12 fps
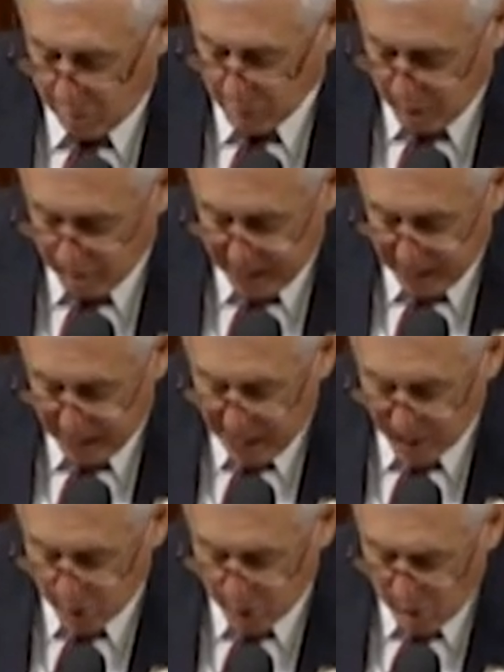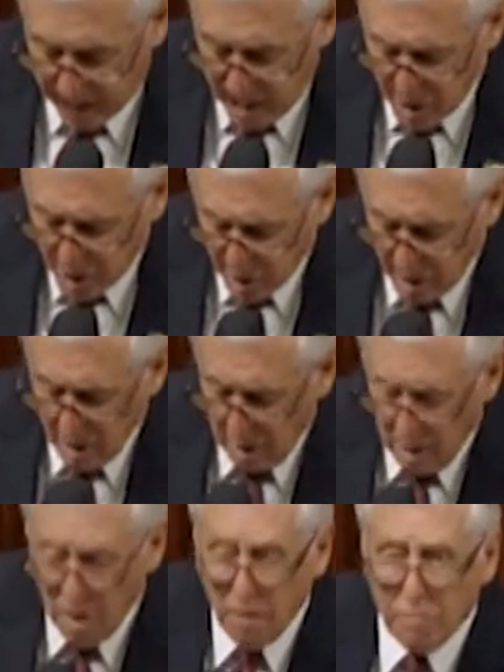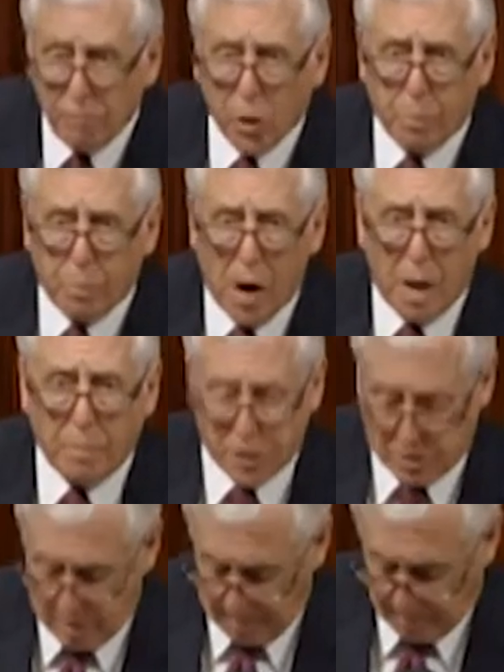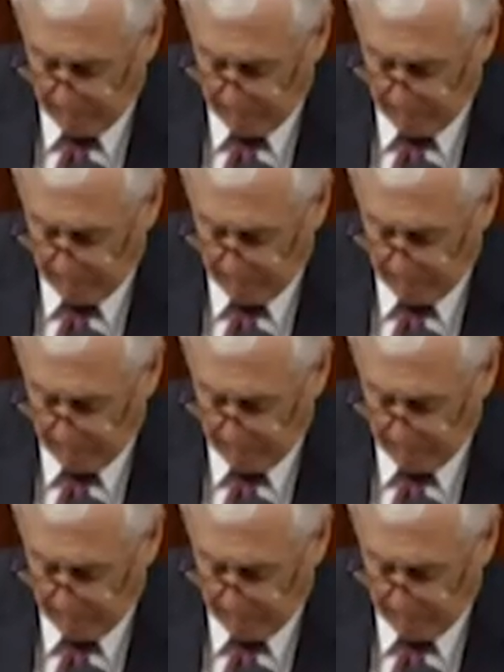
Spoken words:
was with me, and I saw a nation full of promise